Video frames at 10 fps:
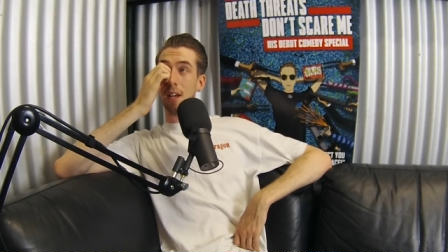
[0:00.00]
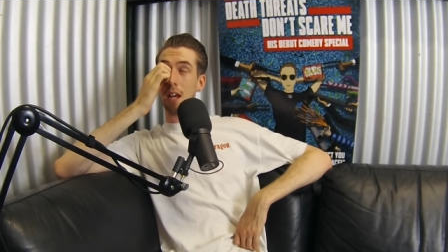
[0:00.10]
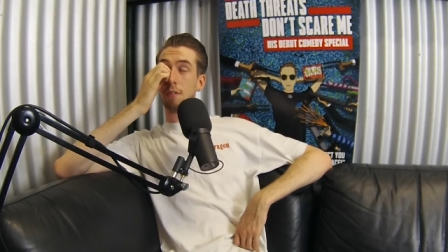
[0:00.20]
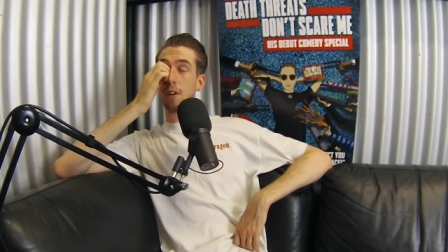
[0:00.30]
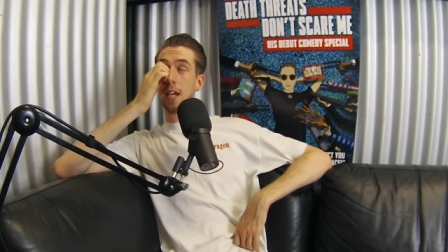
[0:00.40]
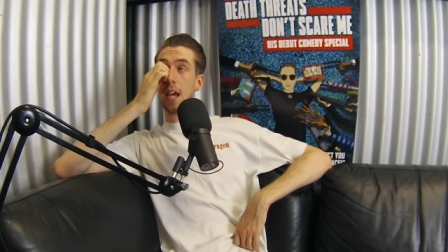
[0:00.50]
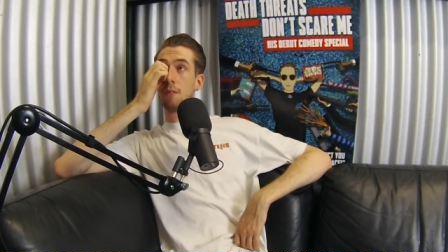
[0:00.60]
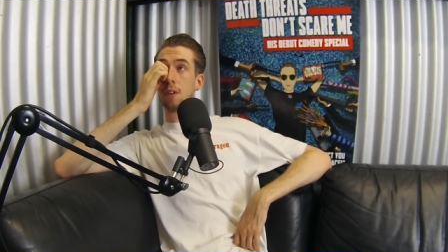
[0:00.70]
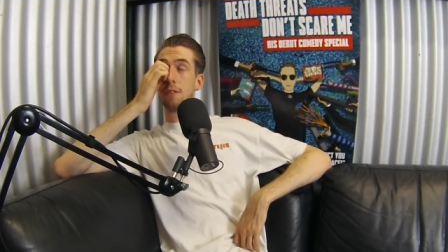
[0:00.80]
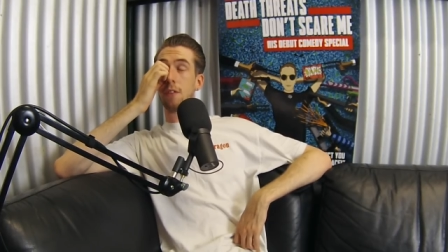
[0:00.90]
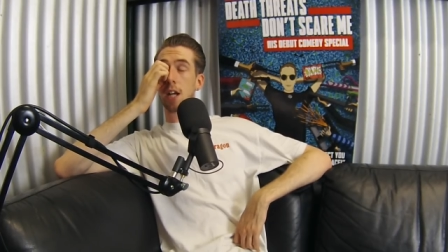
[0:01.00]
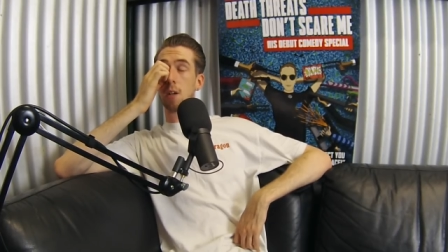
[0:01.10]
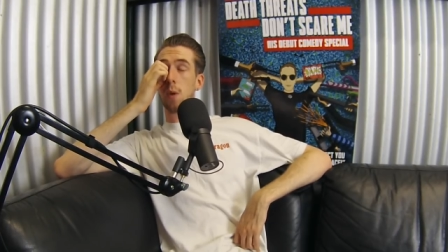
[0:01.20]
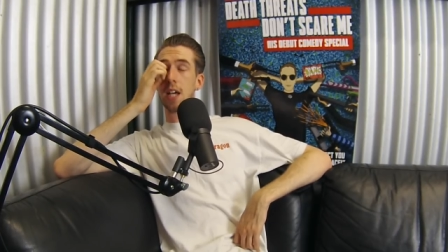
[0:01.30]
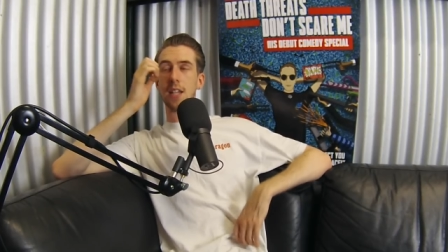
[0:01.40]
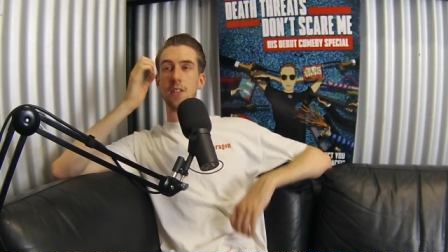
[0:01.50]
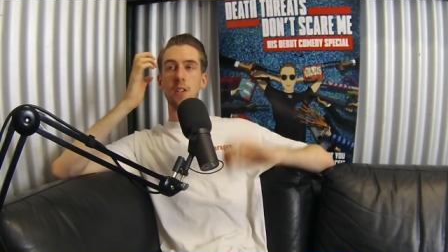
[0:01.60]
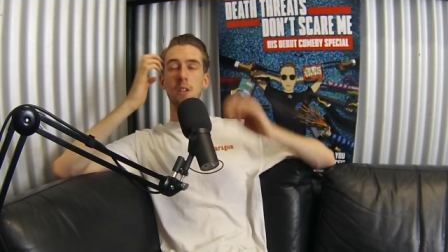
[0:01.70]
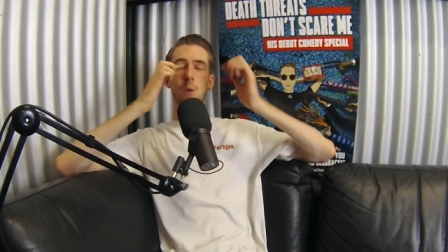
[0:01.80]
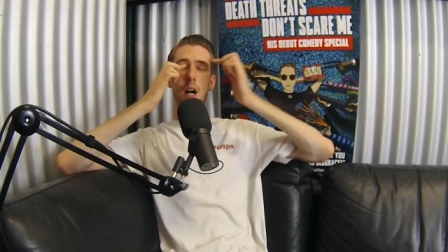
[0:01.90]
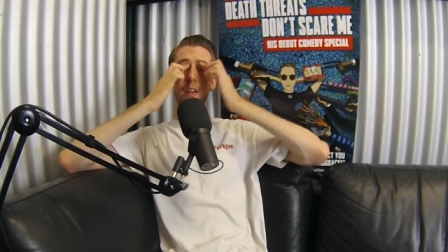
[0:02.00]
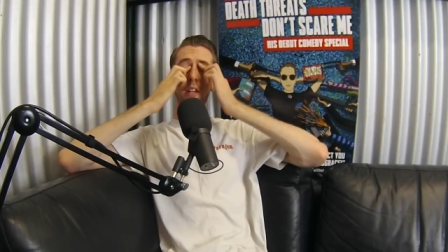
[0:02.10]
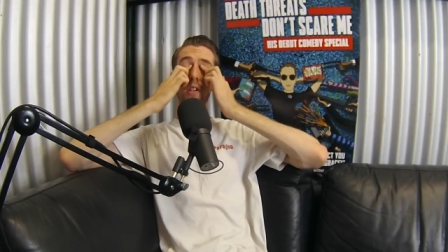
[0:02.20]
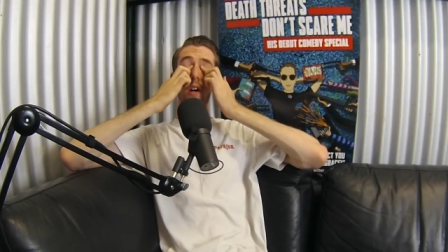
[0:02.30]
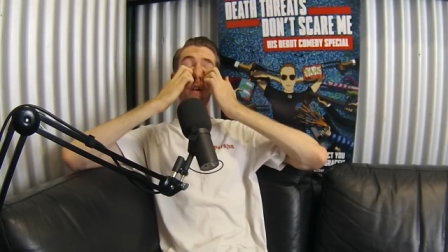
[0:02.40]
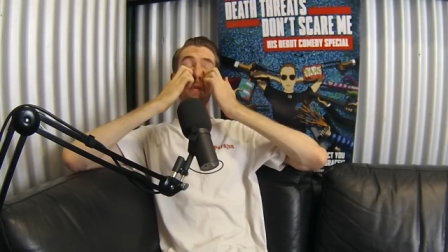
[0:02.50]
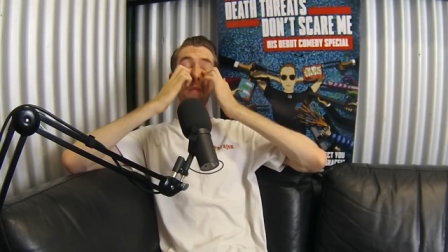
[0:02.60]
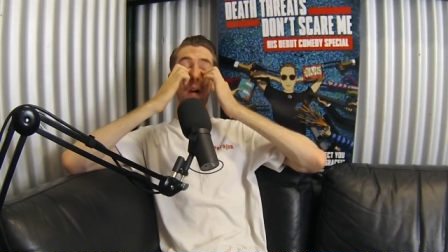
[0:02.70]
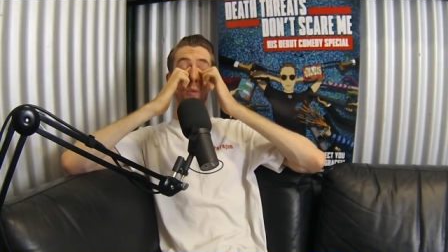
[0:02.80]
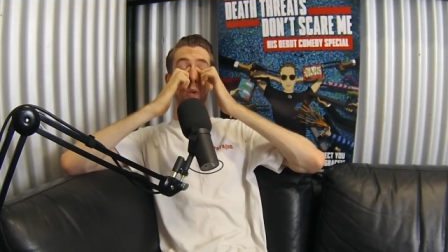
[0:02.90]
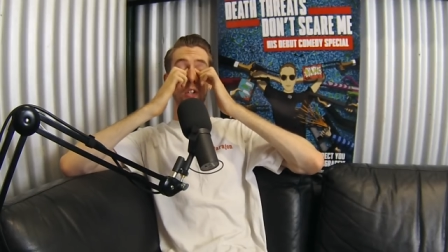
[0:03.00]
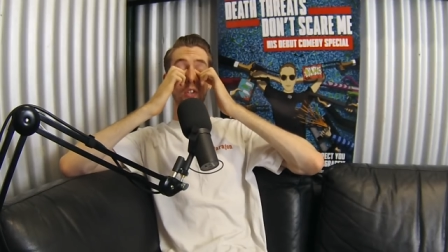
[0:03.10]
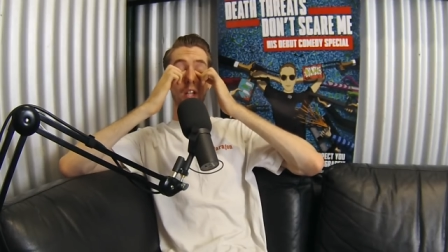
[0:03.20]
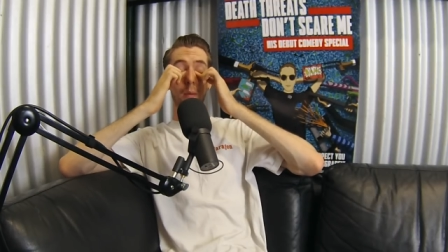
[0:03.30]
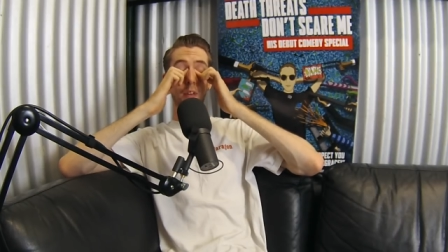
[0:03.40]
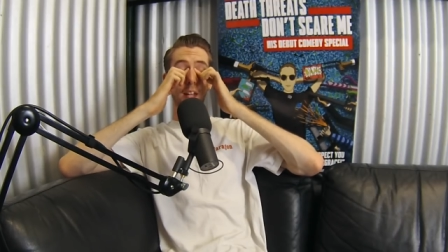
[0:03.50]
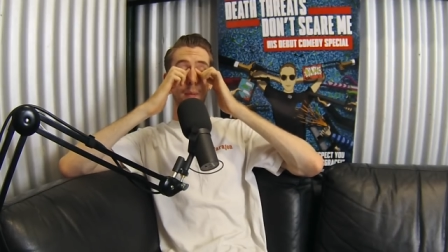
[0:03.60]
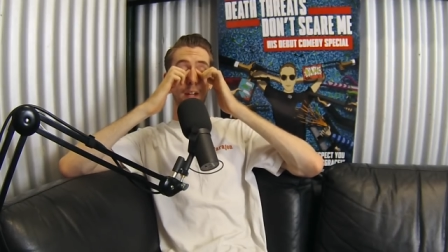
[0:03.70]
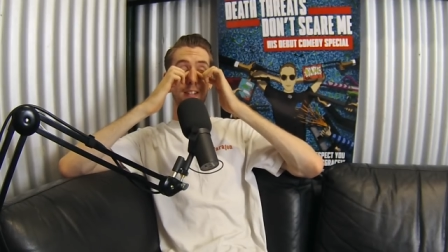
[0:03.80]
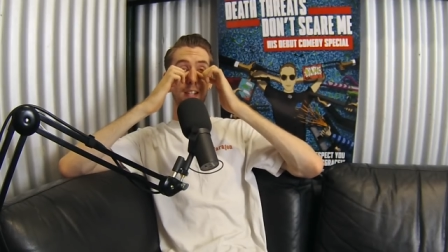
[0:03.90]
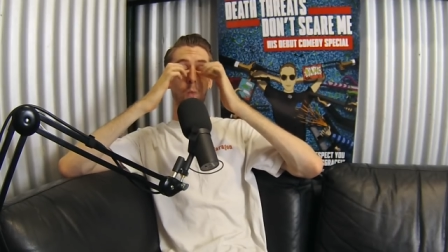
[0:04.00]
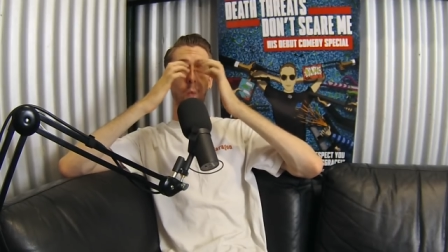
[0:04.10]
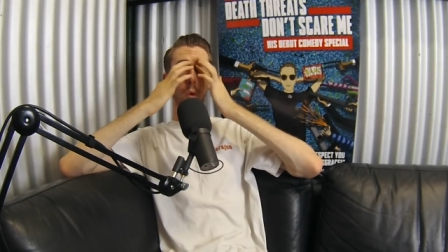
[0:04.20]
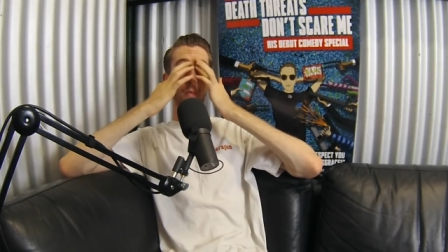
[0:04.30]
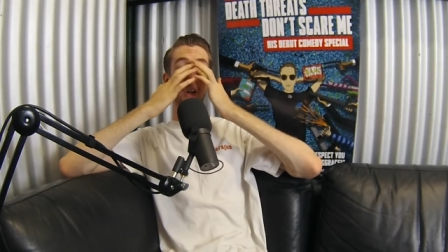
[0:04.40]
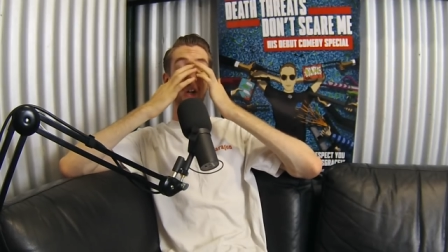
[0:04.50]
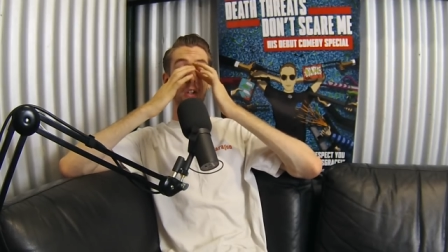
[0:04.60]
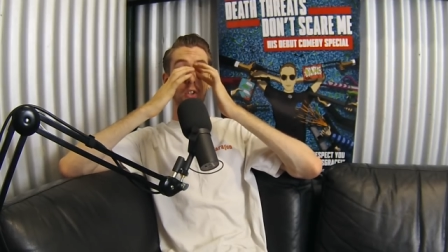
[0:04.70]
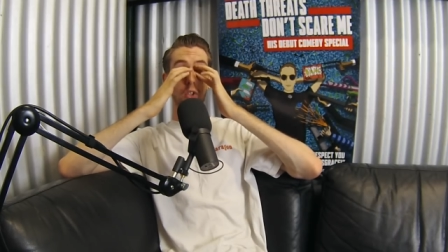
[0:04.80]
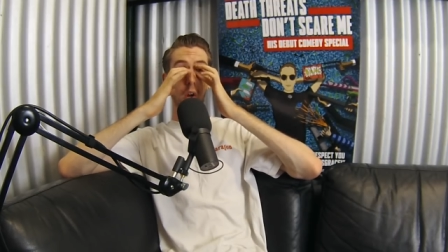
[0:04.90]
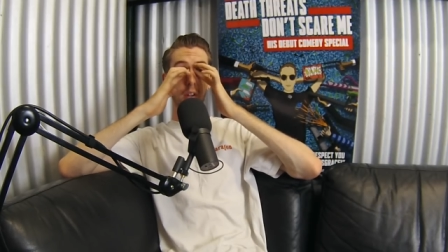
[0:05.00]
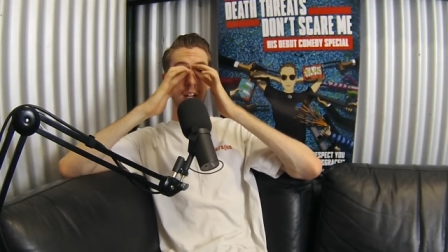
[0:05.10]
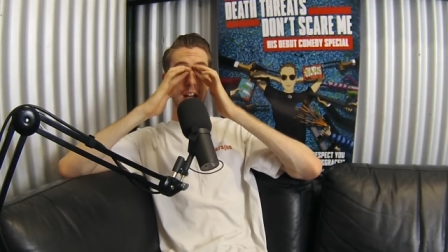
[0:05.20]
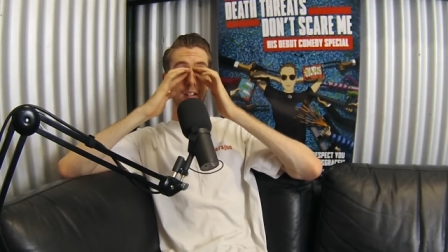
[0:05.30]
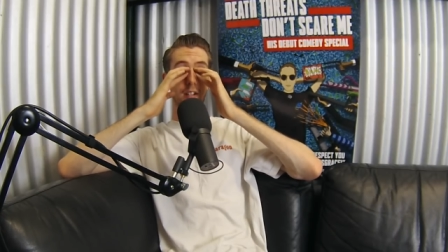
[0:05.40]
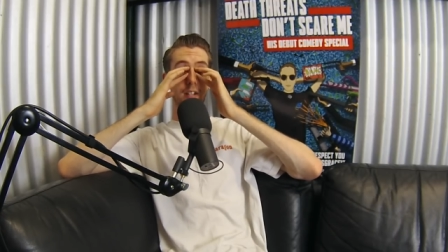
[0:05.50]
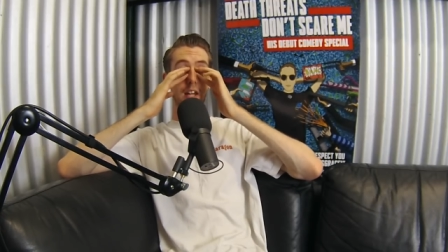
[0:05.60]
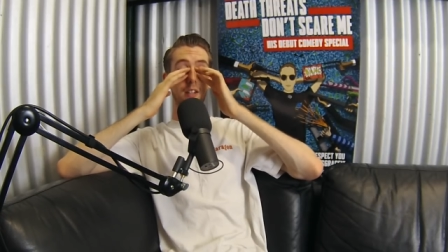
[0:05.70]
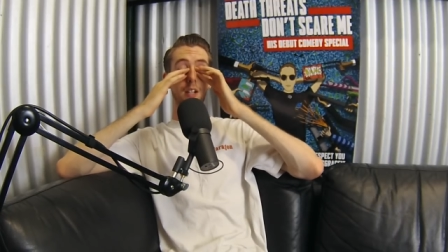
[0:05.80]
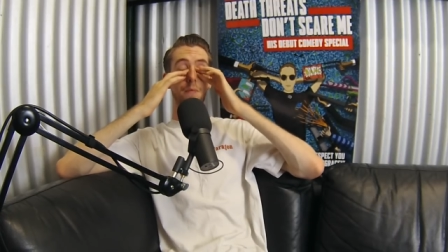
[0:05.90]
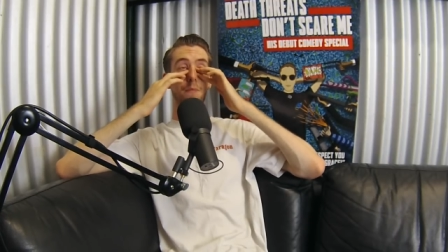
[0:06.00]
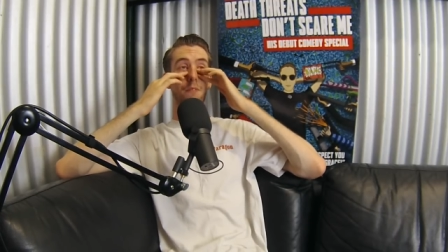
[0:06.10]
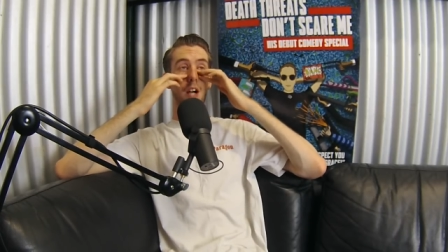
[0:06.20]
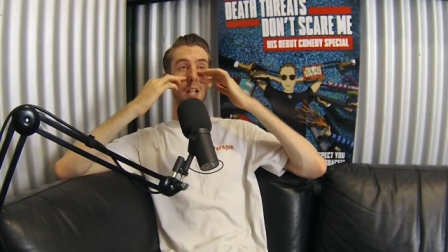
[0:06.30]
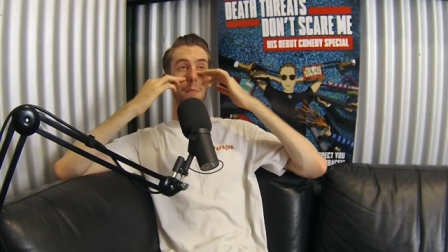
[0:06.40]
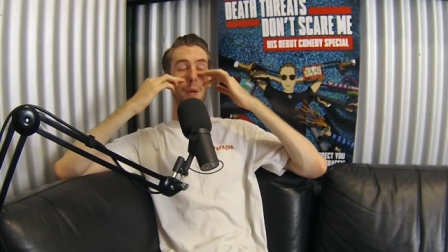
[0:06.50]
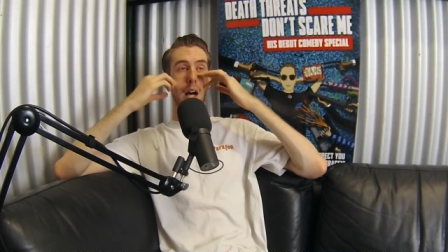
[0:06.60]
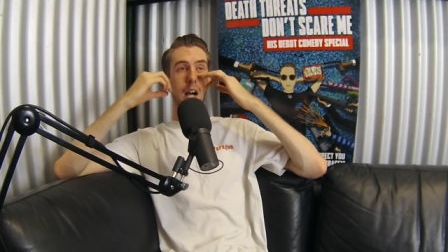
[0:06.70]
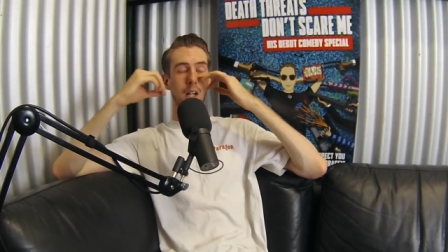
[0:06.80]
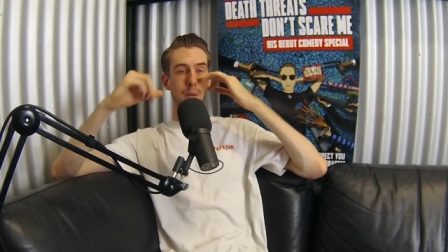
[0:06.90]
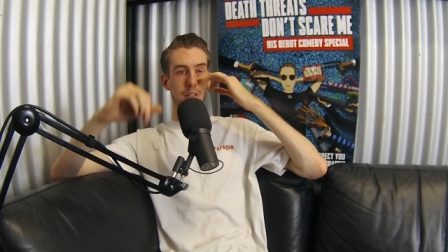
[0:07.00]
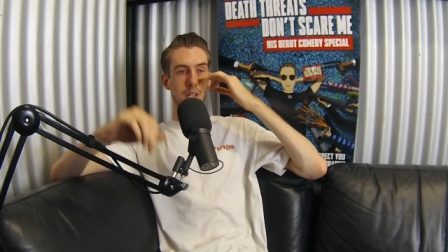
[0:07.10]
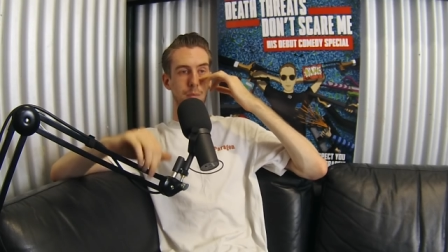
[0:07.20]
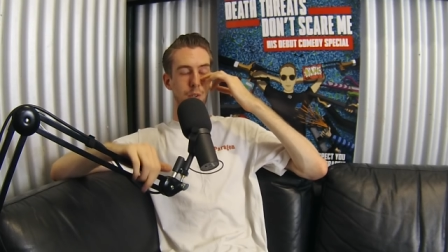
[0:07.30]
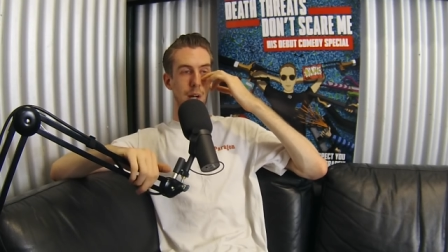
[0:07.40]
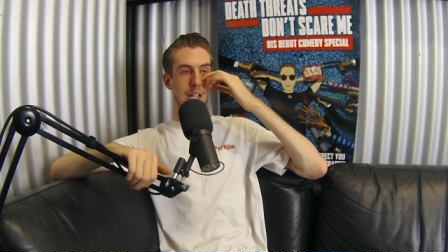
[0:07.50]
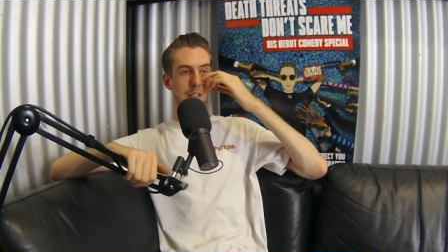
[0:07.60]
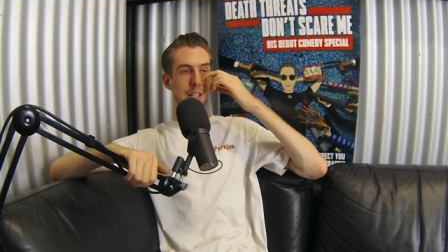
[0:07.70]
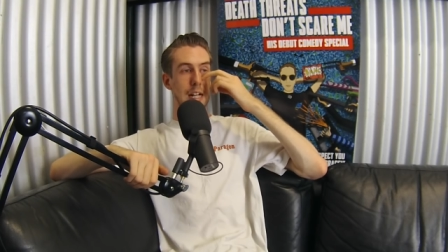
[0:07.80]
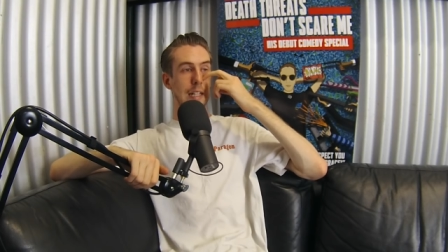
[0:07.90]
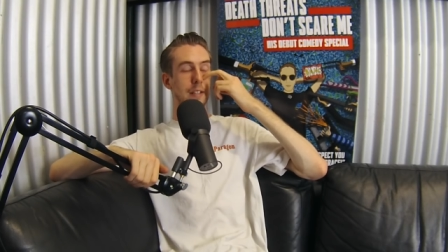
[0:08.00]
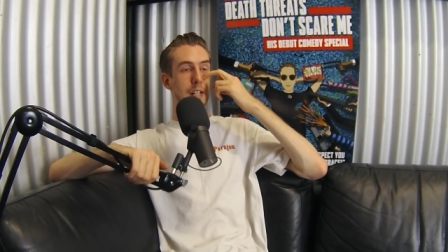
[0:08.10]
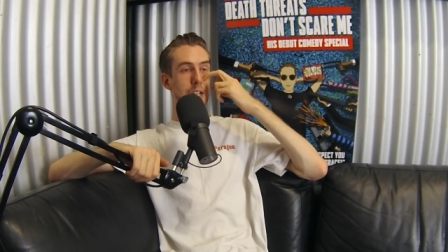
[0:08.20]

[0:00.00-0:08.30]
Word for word: Every every fucking week there's a new one that's on. Mum's watching something about some woman who got choked out to death in a fucking park by some crazy cunt